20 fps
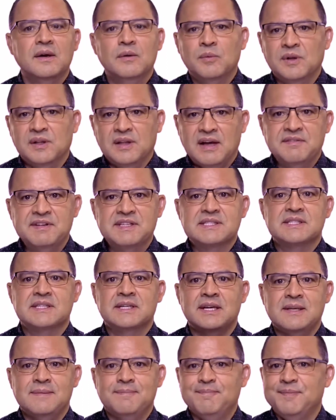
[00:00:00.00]
well,
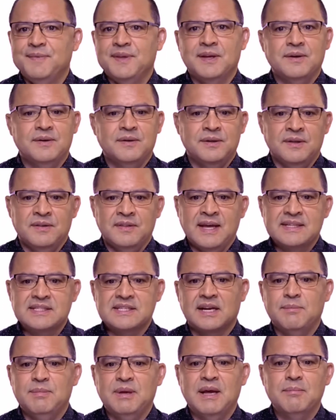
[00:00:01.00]
obviously, you know, you, that's
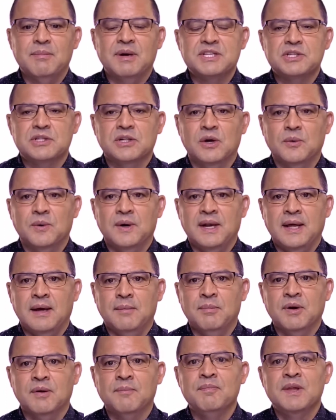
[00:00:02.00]
going to be a much lower
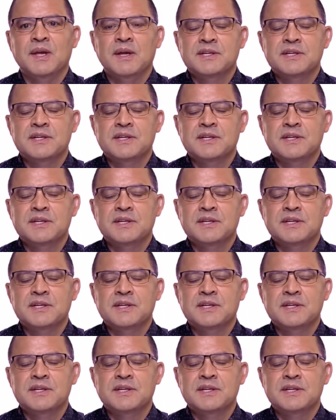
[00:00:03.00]
number.